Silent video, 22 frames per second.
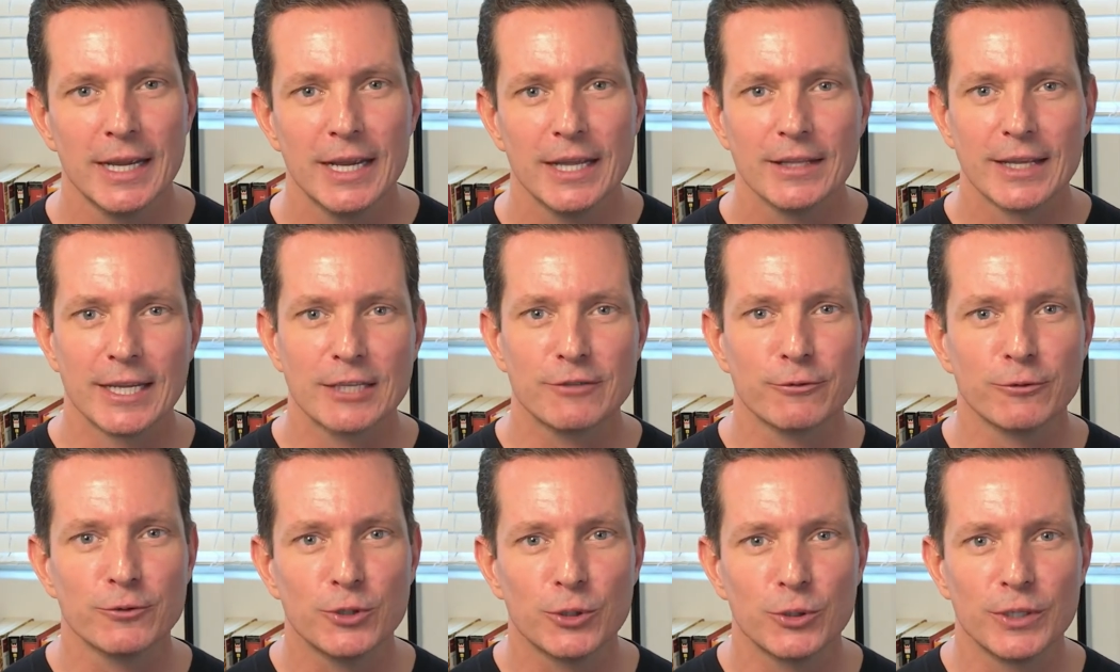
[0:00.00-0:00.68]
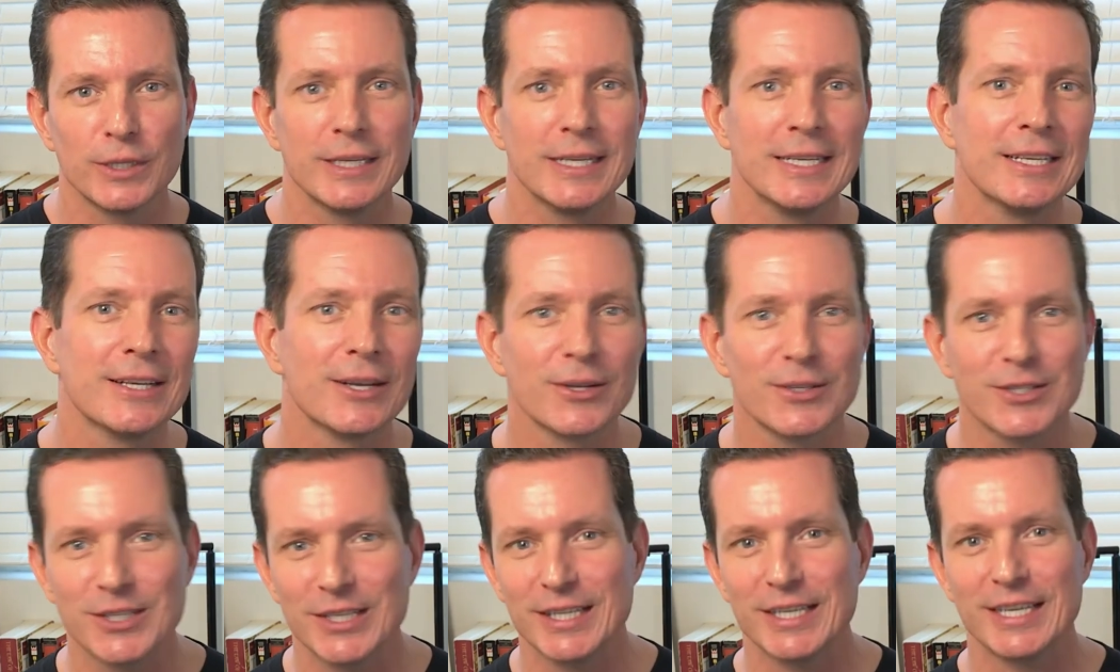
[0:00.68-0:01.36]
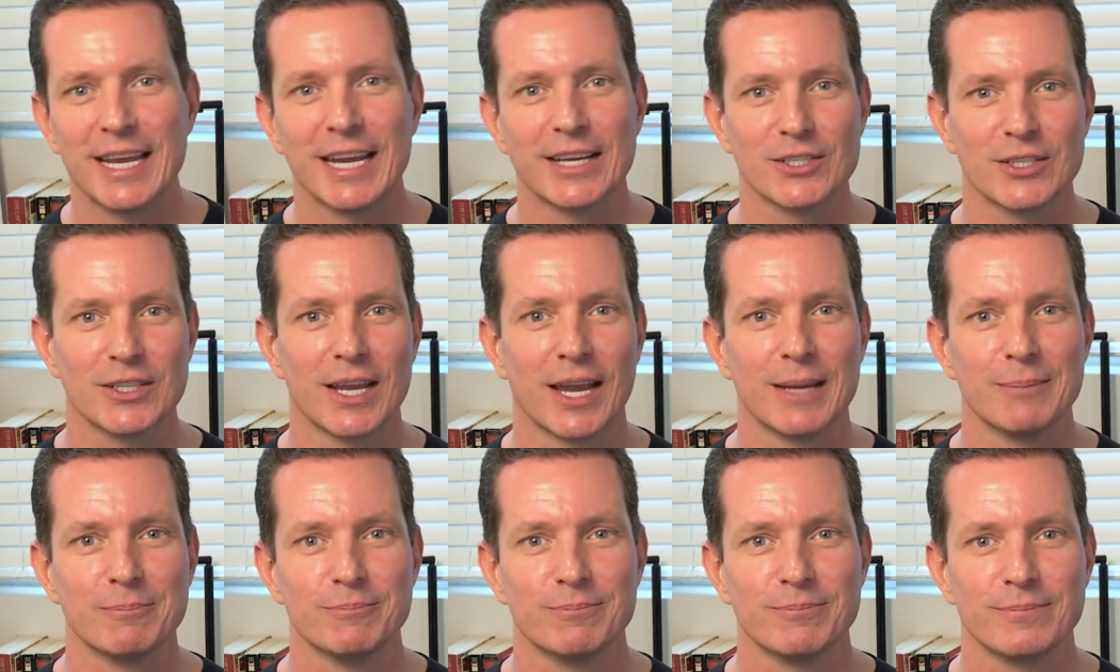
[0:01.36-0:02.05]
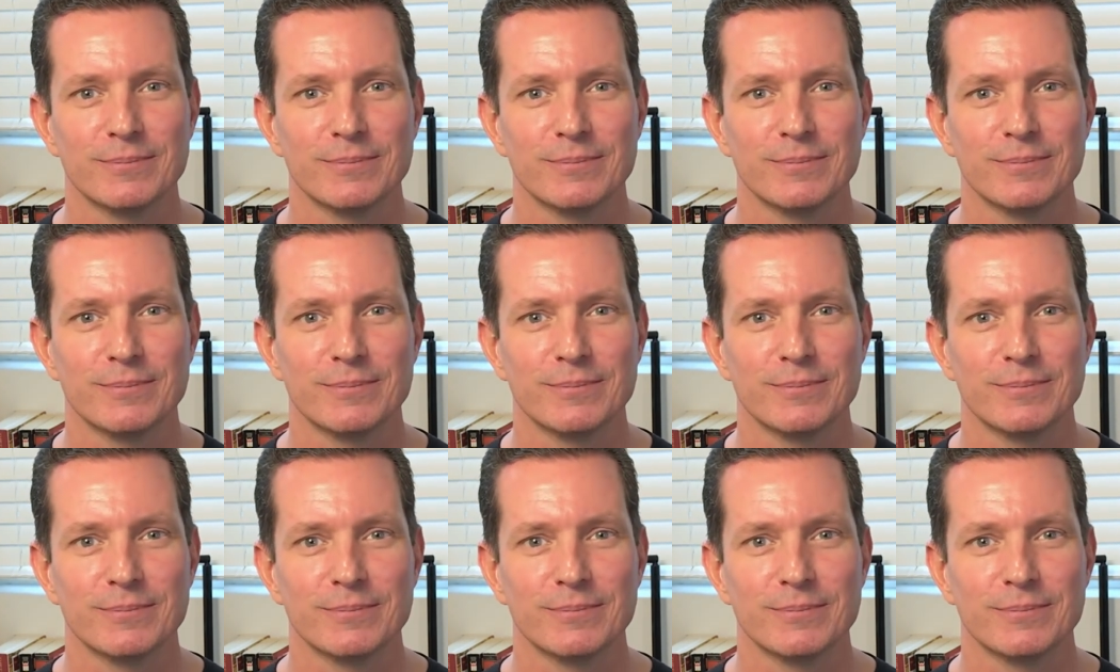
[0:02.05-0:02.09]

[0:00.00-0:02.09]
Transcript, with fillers: Thanks for tuning in, and I'll see you next time.